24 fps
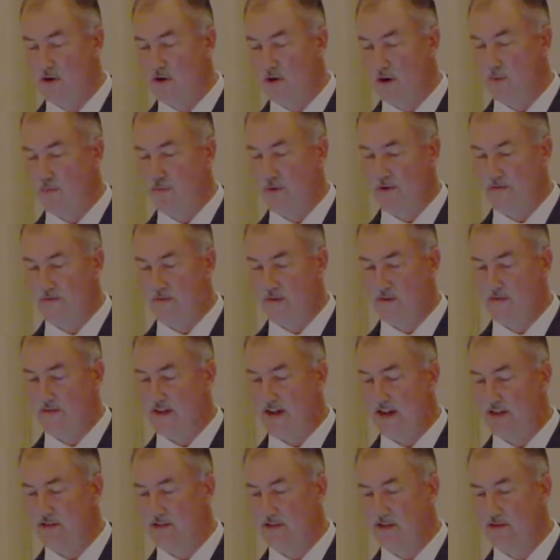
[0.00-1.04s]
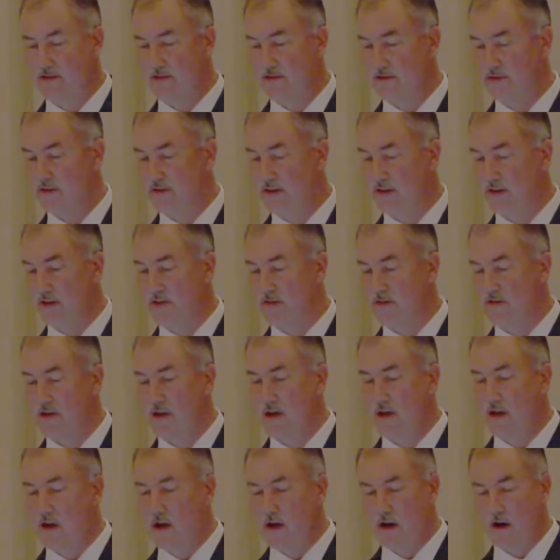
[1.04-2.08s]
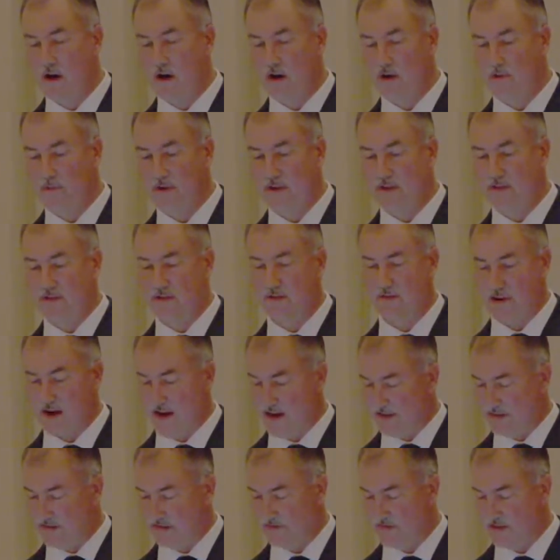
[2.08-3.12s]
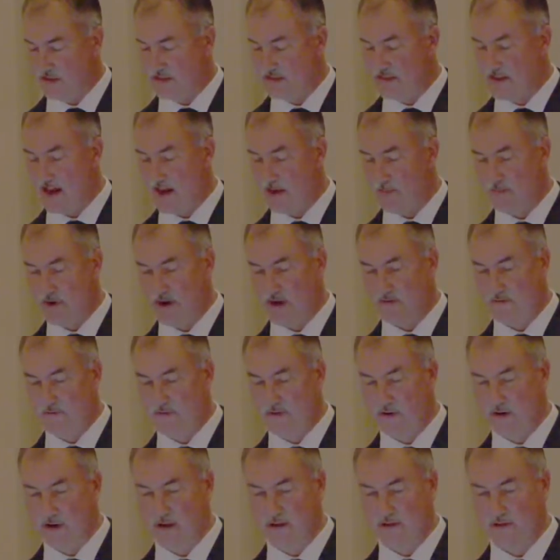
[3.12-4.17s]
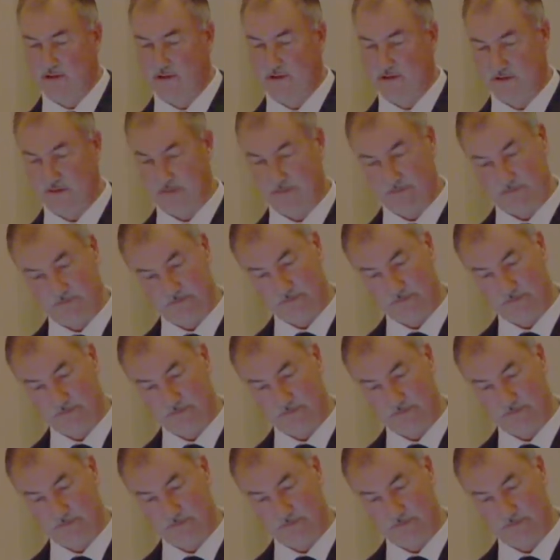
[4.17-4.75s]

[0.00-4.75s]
or peripheral vascular disease augments the rise of these diabetic foot ulcers.